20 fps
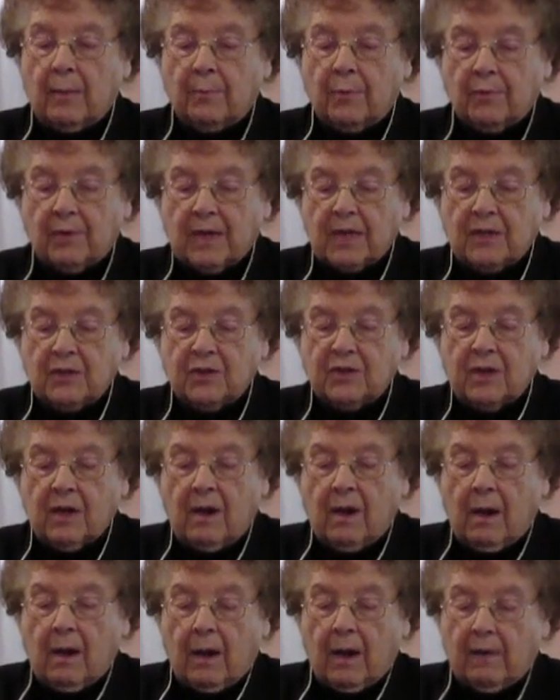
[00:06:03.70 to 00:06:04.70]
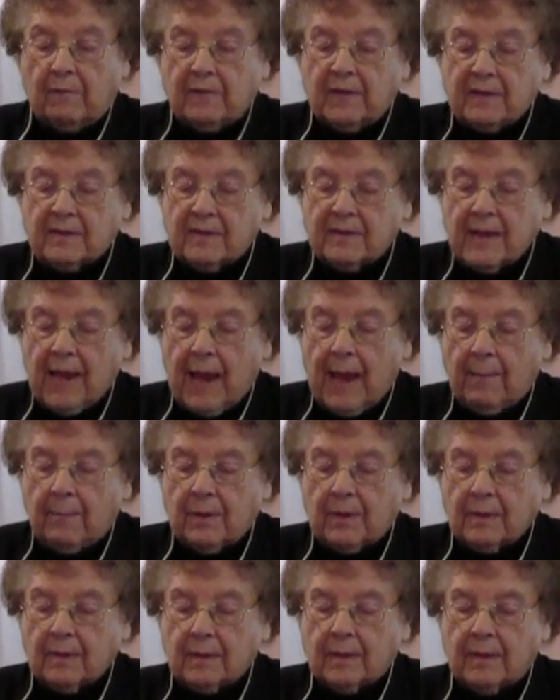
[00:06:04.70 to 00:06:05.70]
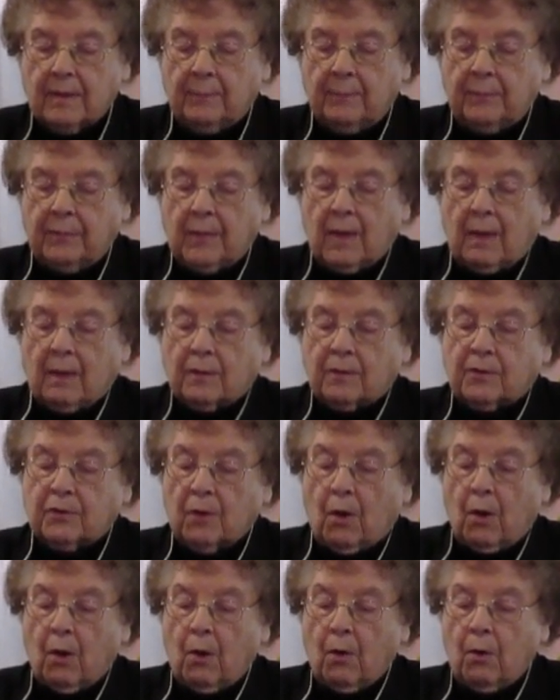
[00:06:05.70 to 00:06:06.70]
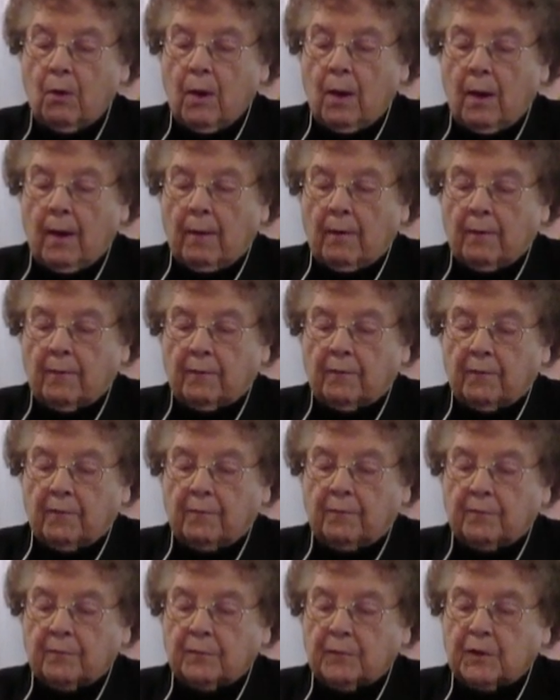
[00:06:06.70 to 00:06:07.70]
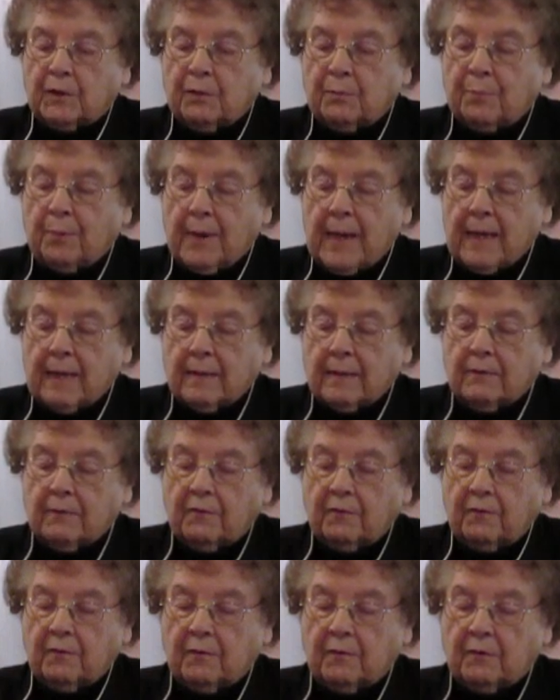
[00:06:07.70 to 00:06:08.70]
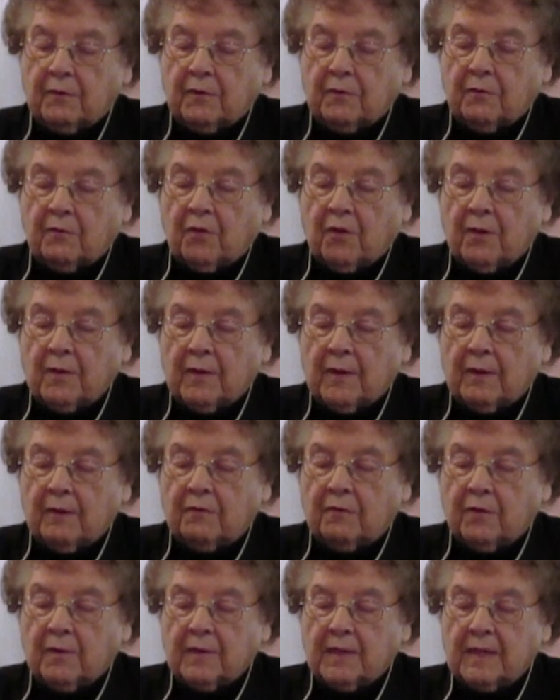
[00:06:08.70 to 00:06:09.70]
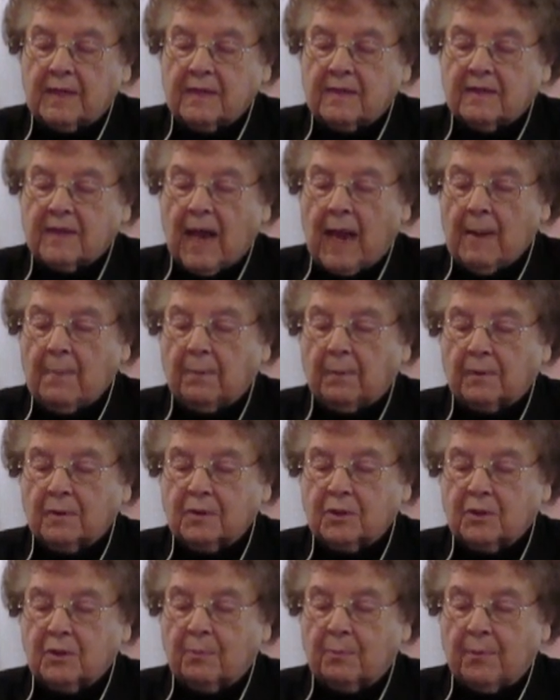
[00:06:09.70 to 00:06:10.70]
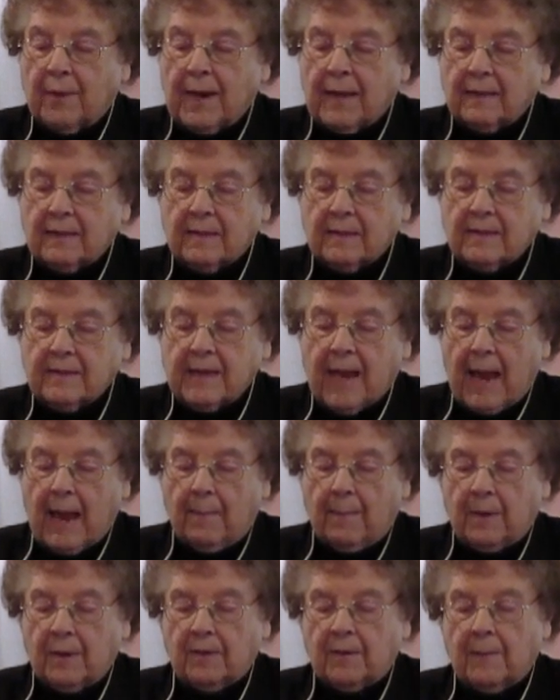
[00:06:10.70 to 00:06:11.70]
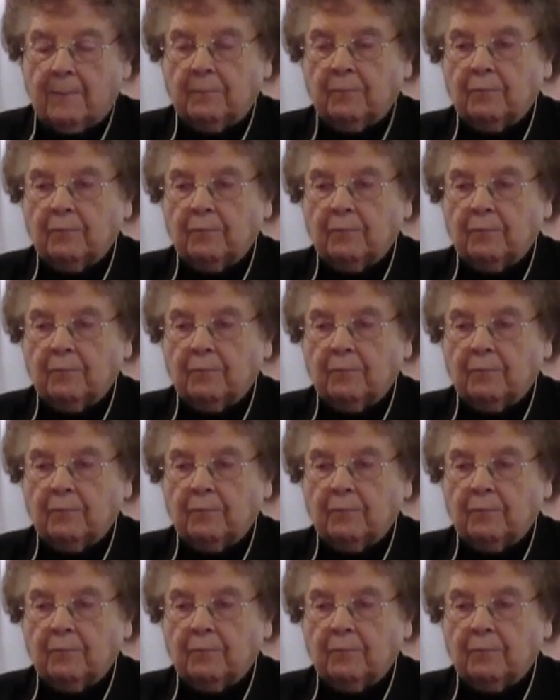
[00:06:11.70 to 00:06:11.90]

a breach of the Sabbath. So, to break, for the, for the disciples to break the Sabbath,